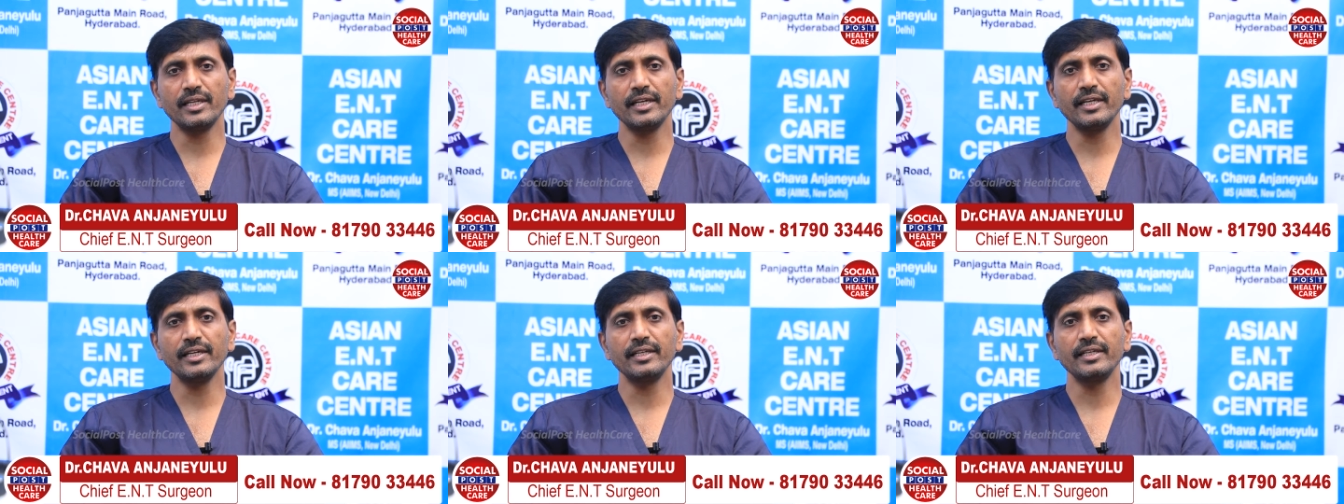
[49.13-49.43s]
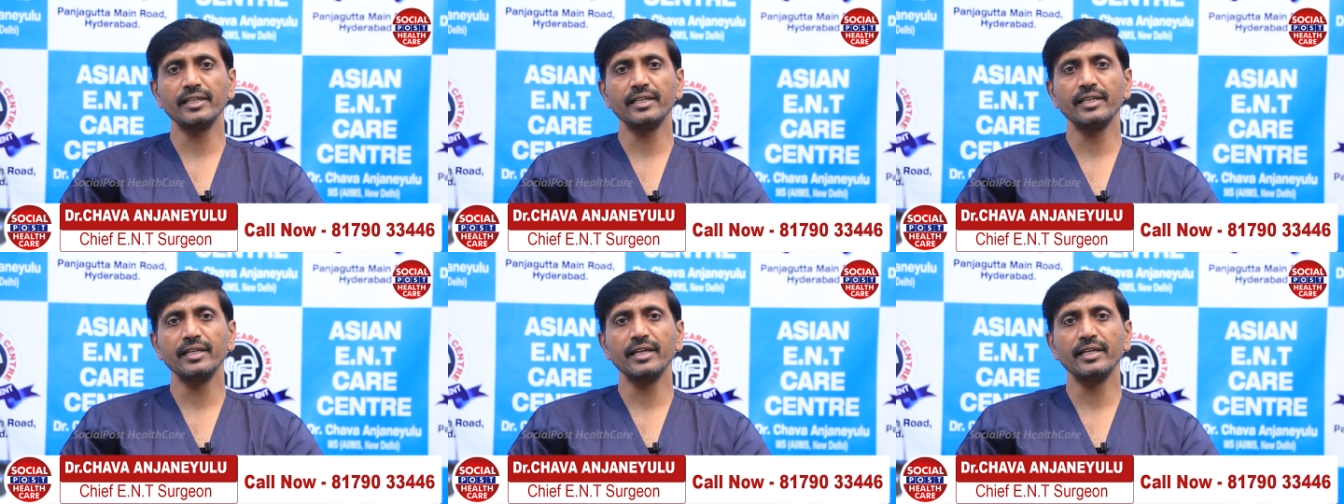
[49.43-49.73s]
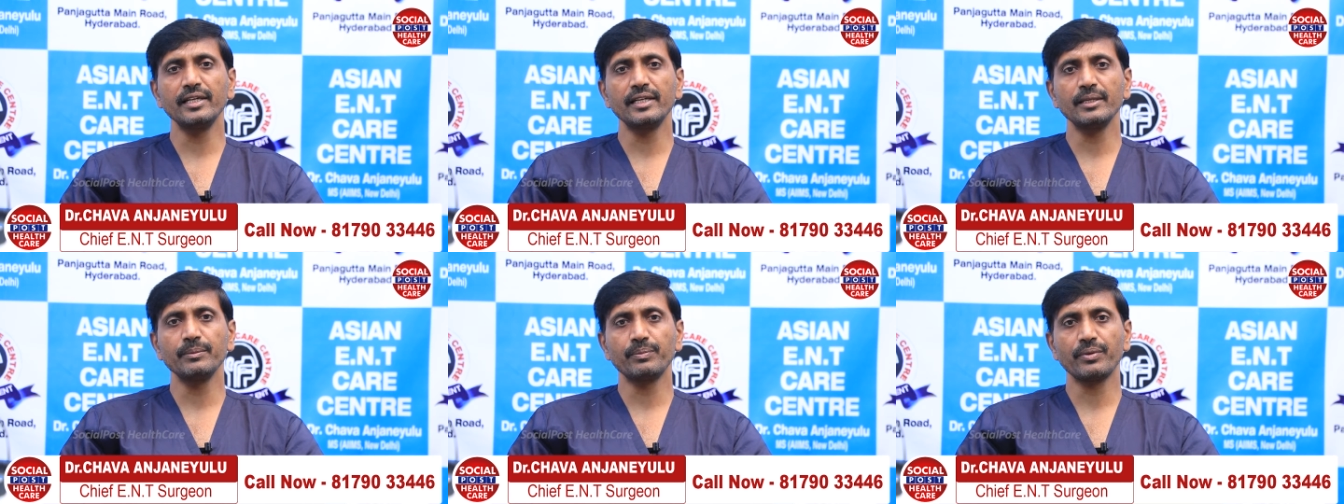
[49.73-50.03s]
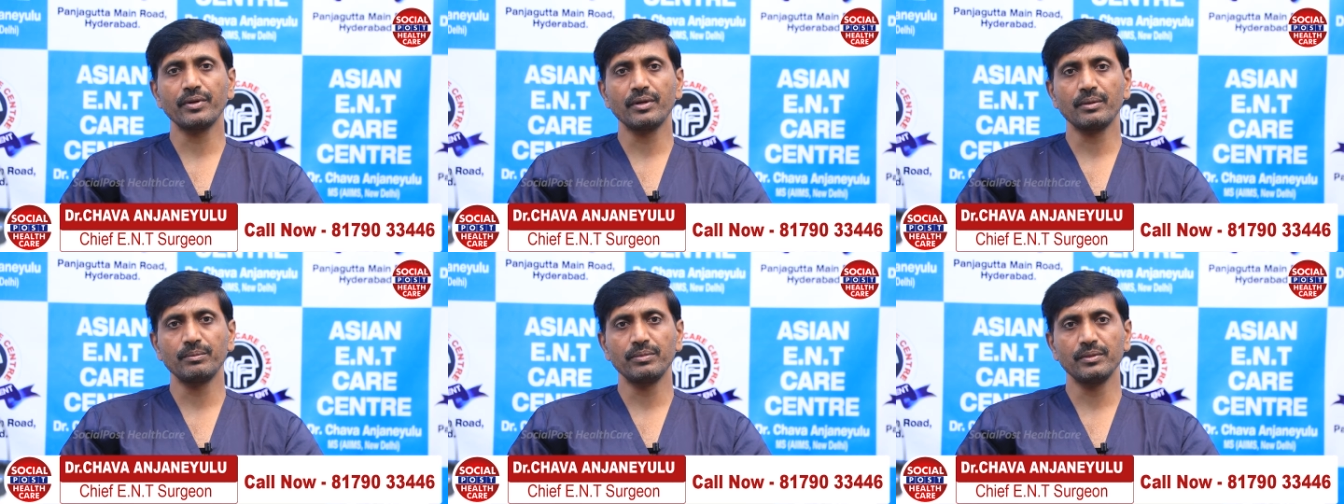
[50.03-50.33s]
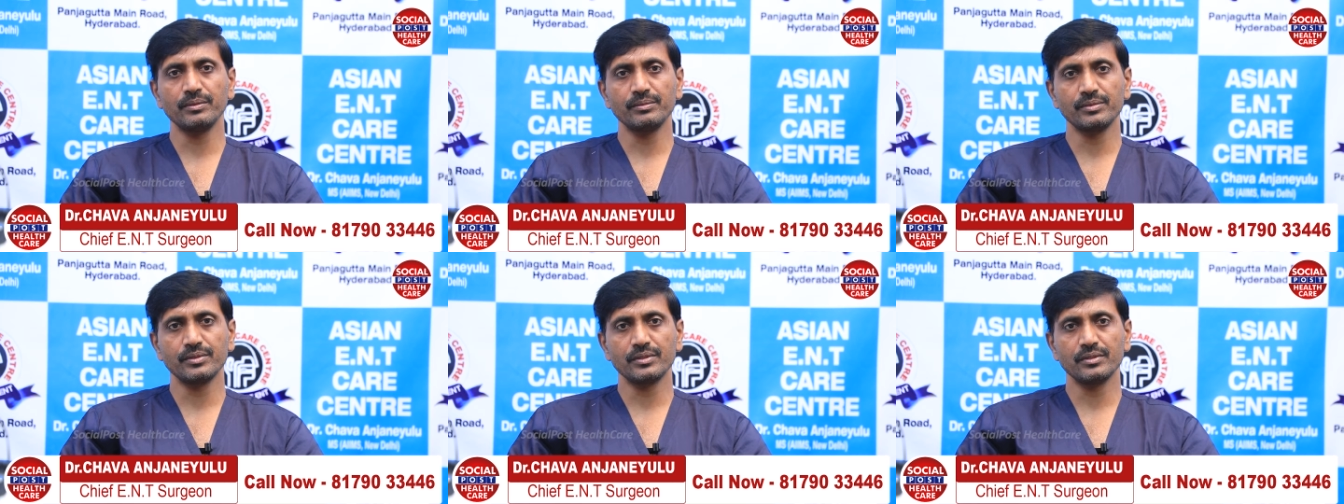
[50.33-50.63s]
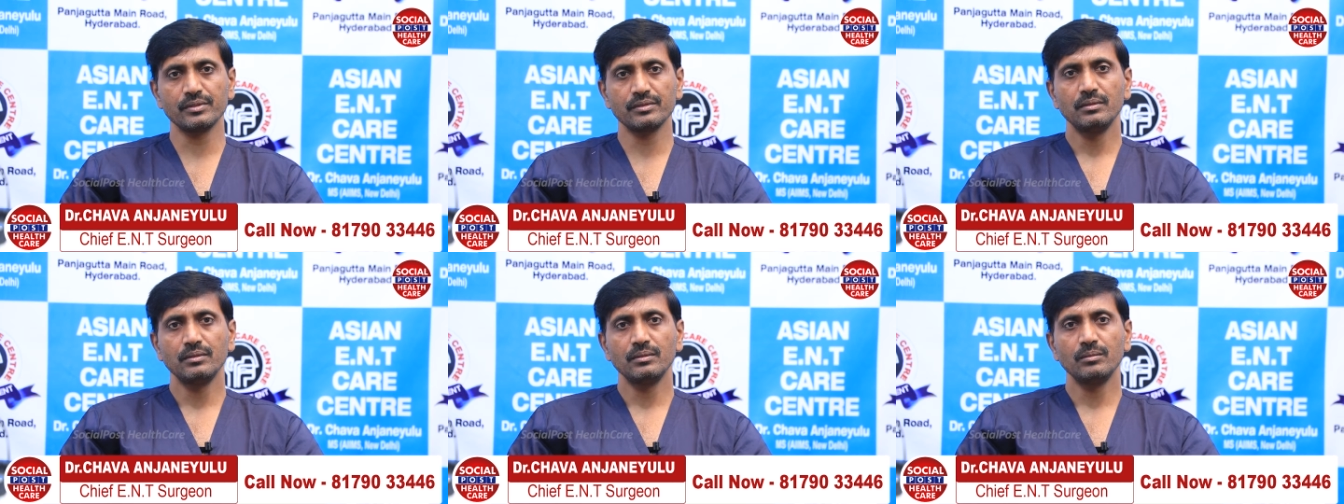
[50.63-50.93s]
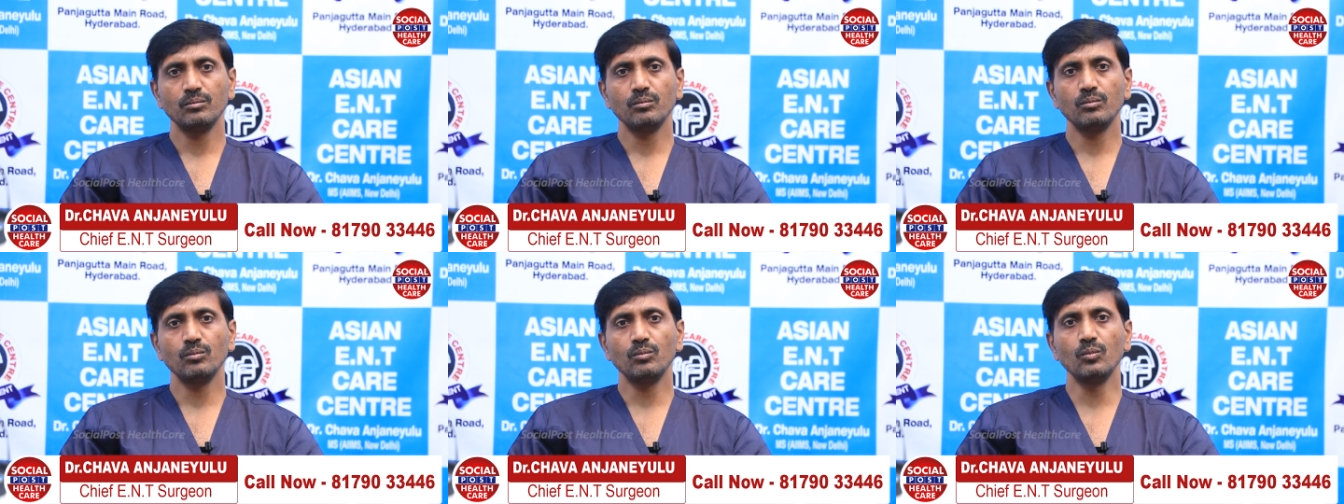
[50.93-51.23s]
treat E N T problems
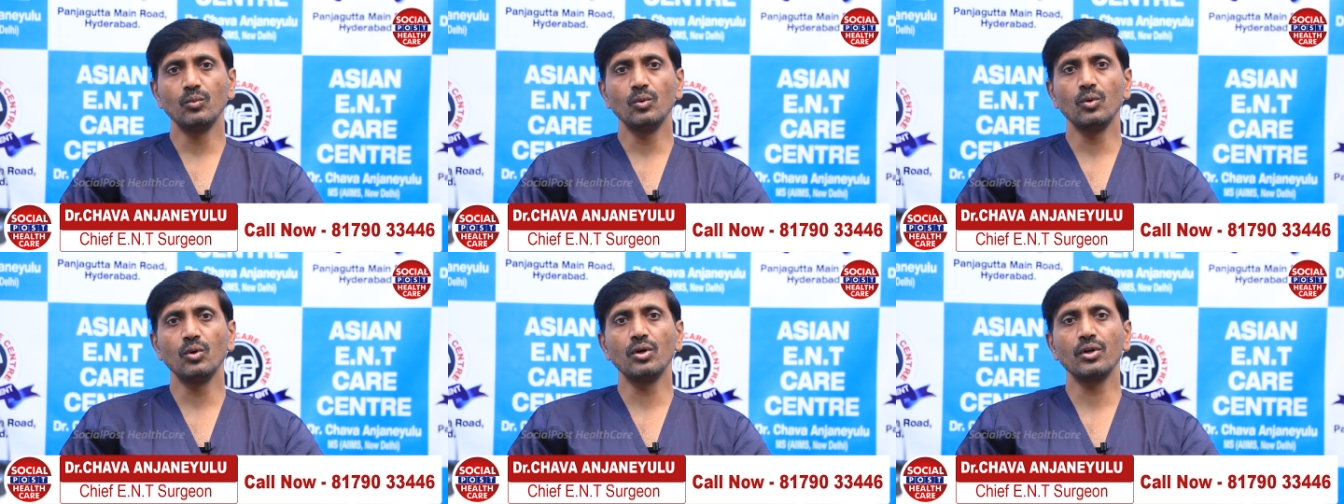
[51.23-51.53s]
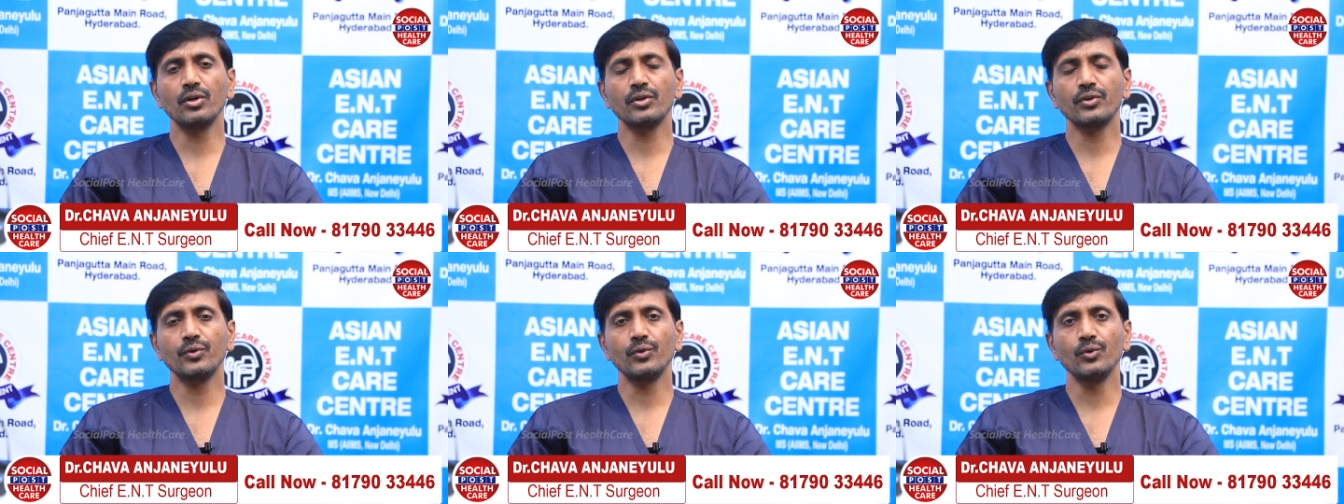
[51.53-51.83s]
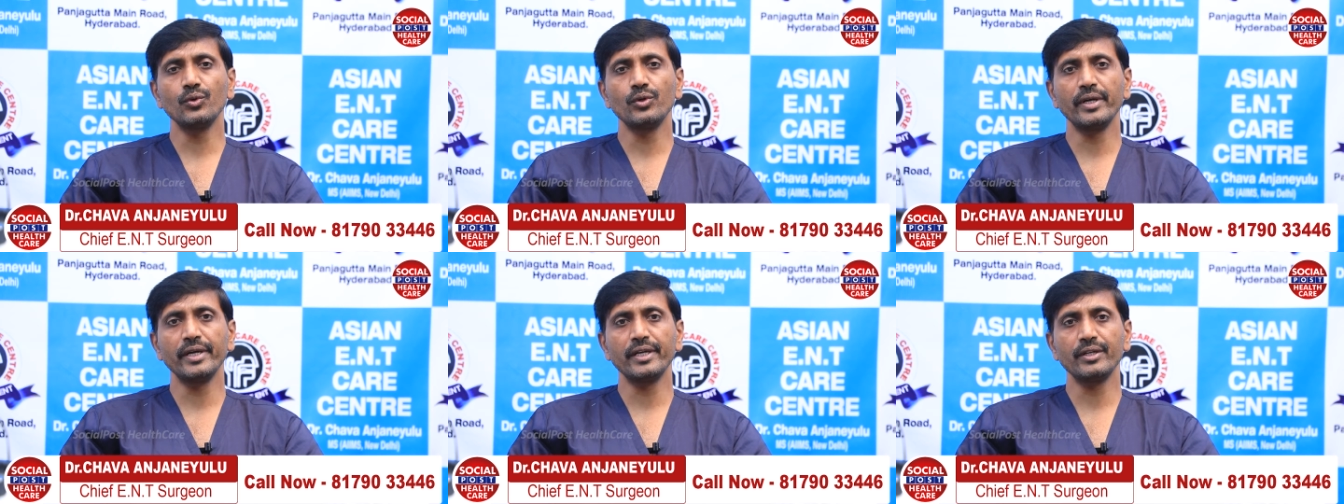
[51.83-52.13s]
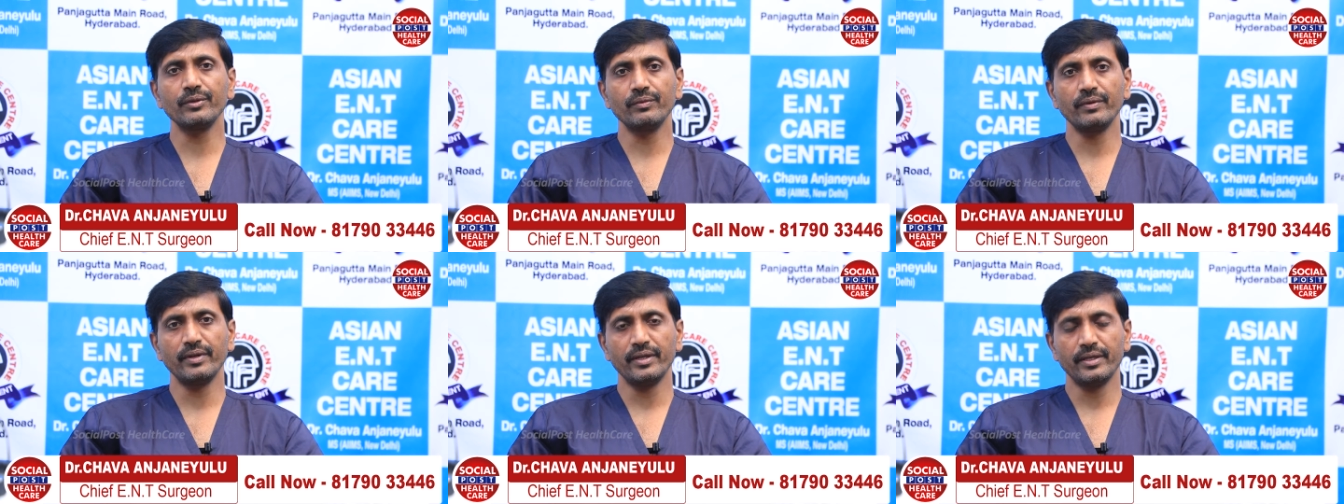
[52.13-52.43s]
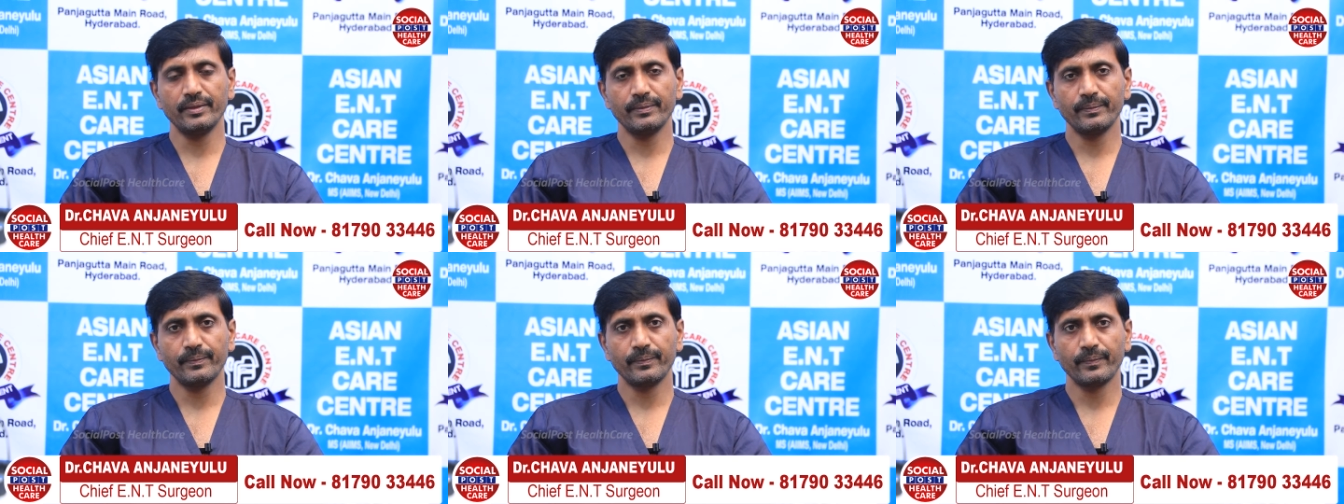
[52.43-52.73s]
more curative way.